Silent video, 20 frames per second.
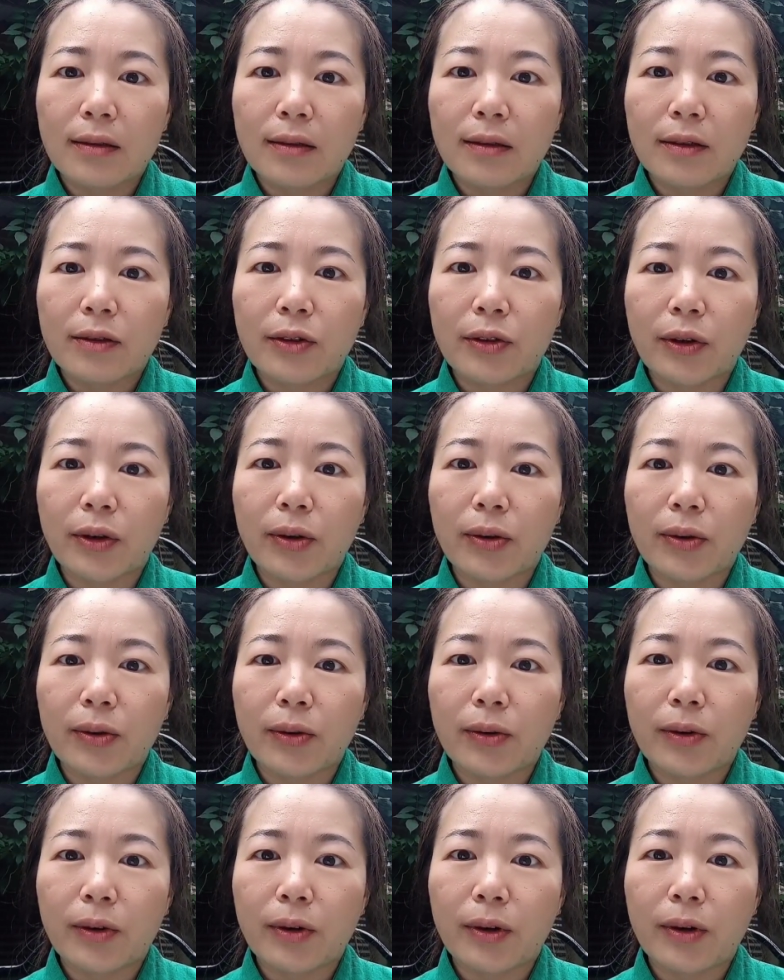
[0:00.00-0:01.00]

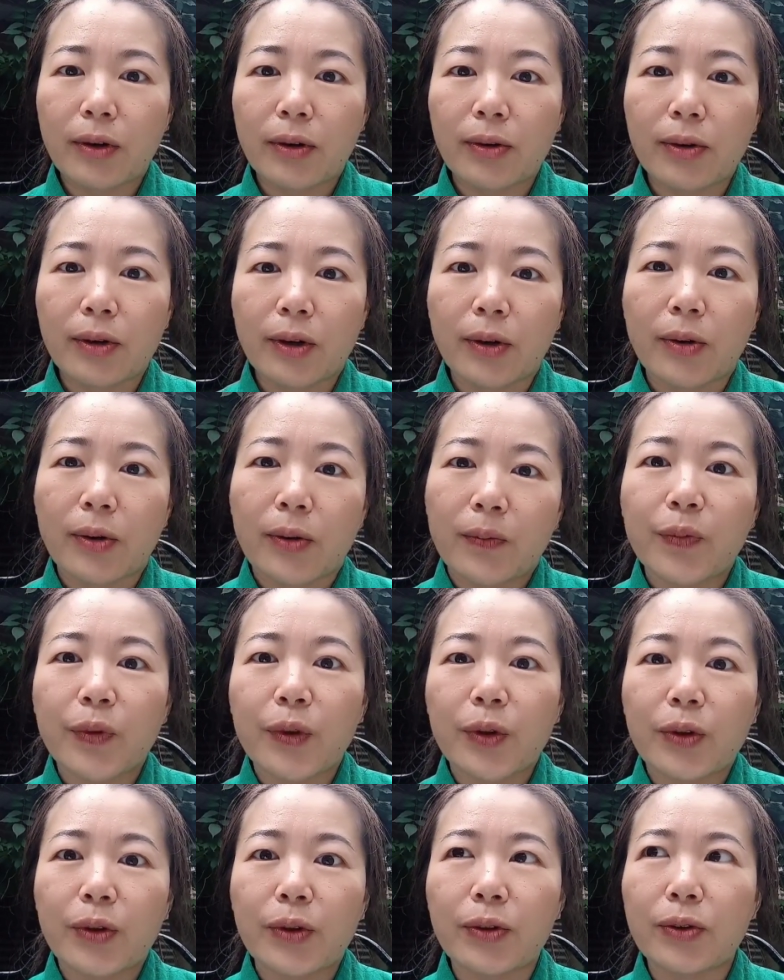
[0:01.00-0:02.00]
So, you know,
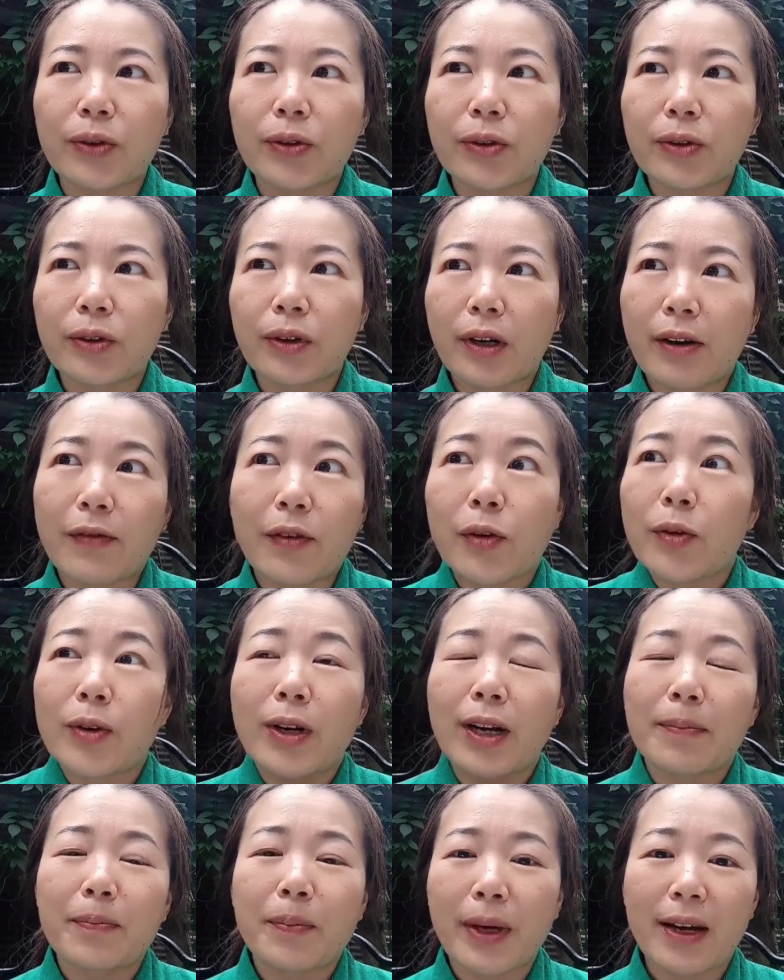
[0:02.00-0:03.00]
you
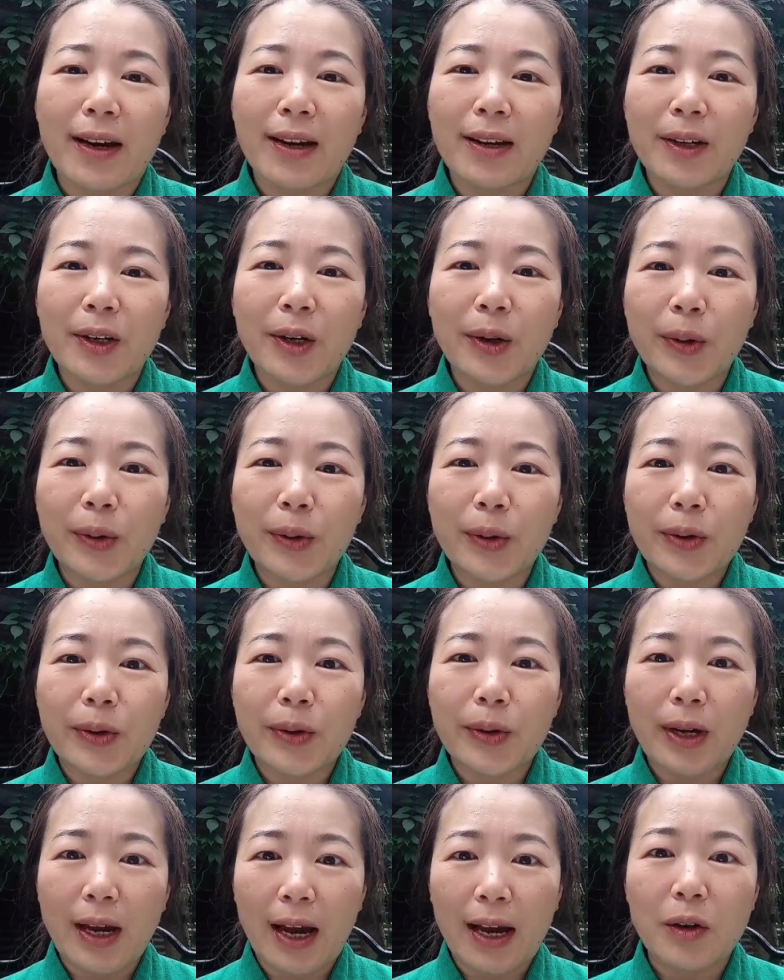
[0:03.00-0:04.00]
learn piano,
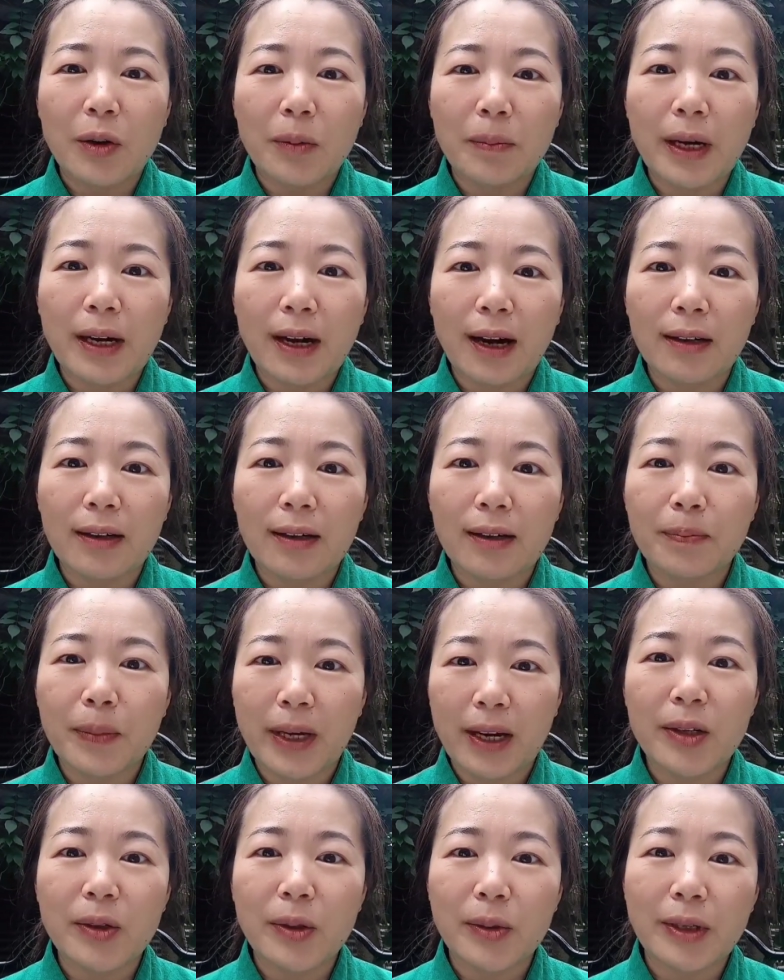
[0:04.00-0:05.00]
you cannot become a
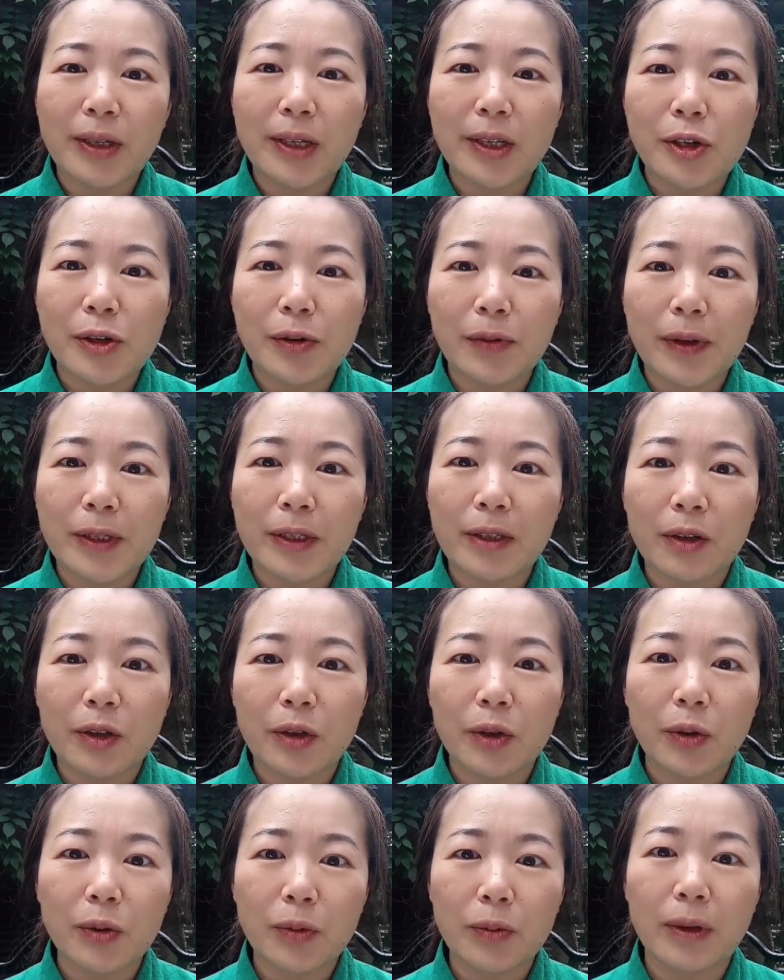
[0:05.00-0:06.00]
piano teacher within
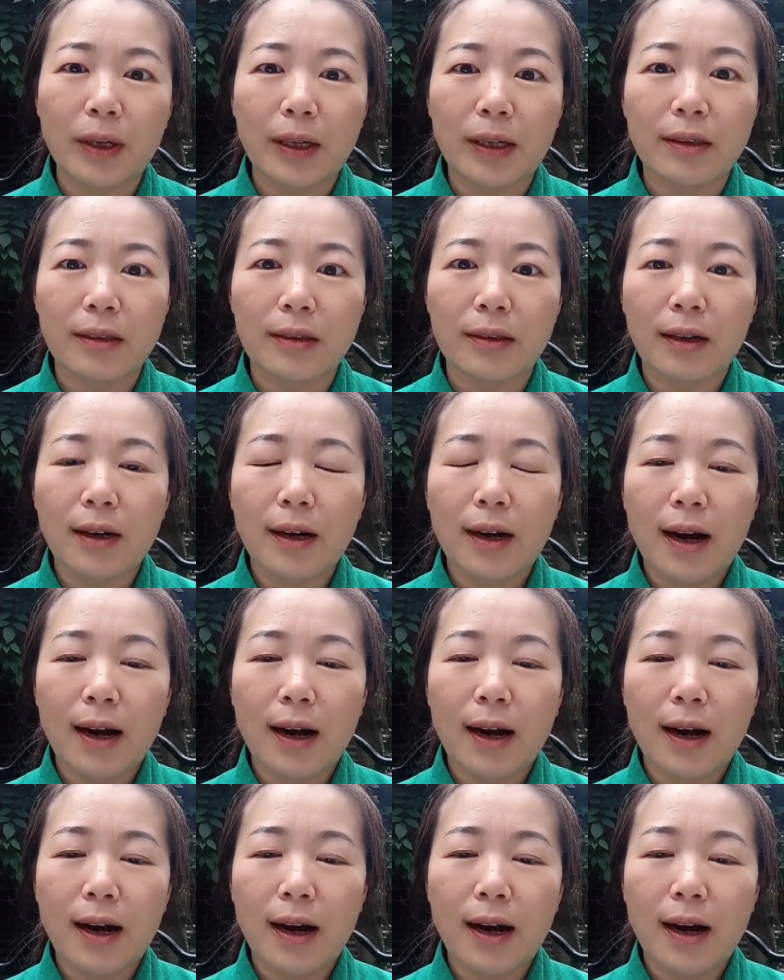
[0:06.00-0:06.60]
2 weeks.